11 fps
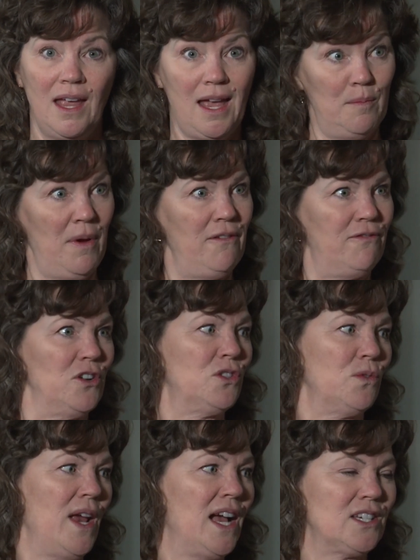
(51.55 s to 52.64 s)
And my first
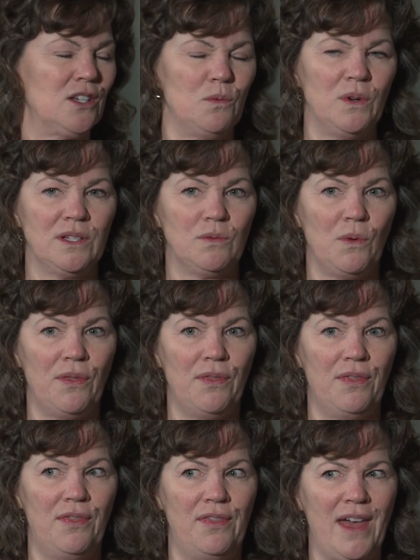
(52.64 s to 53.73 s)
reaction was, well,
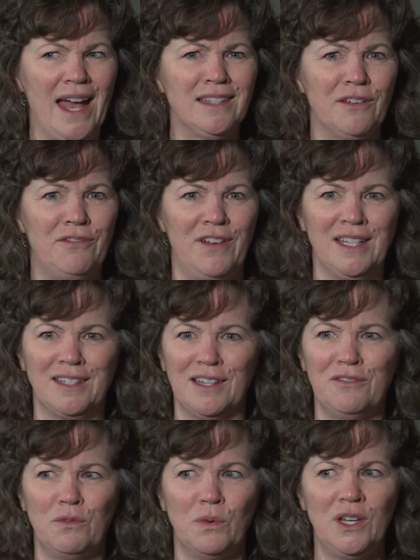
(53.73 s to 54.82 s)
that's
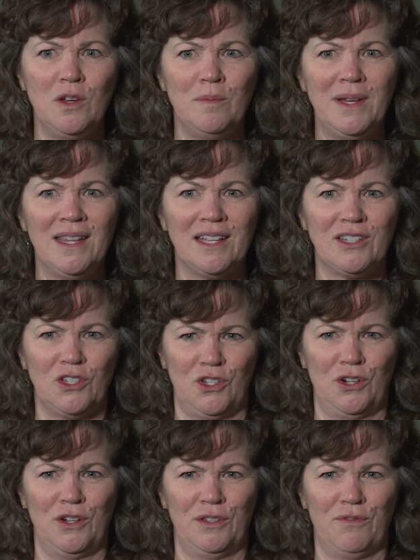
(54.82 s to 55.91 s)
offensive. What do you mean that's insurance